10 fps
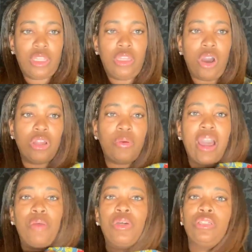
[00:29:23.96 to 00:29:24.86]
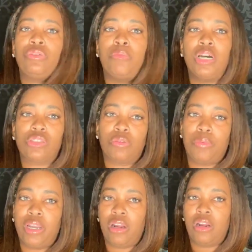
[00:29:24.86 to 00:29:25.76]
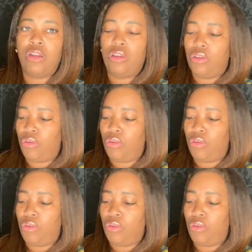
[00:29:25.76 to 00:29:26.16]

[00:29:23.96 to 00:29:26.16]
The only way I wouldn't do a muscle repair